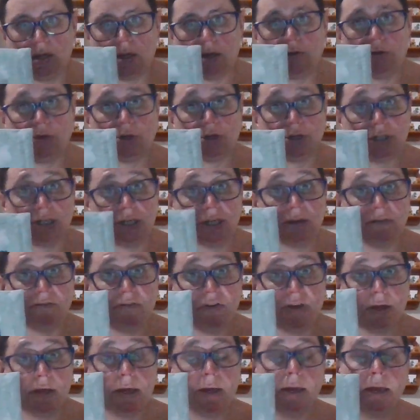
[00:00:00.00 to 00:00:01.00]
New Year's
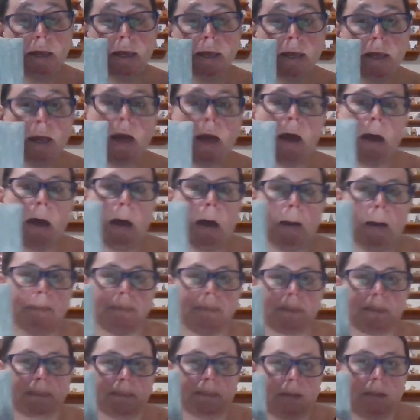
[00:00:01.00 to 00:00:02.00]
Eve.
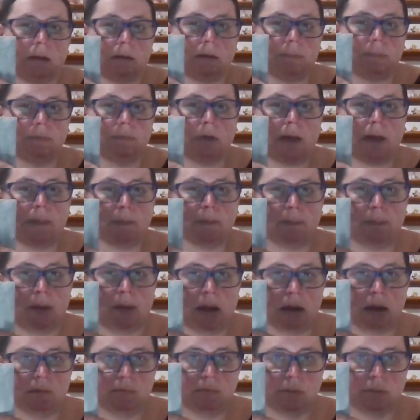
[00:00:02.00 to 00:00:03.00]
And up on the
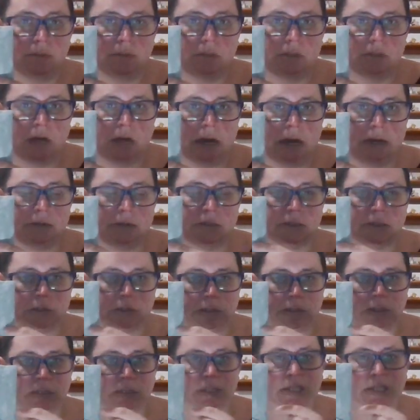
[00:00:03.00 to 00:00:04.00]
bottom, you start, this
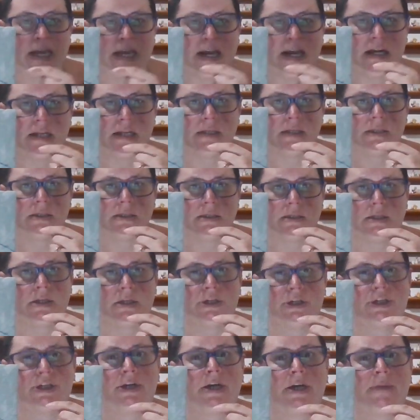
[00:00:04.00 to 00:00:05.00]
is Society
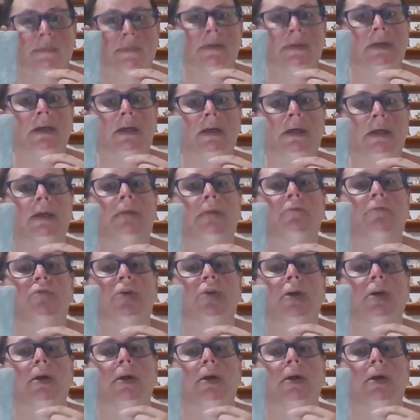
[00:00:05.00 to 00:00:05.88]
Stitcher, I believe,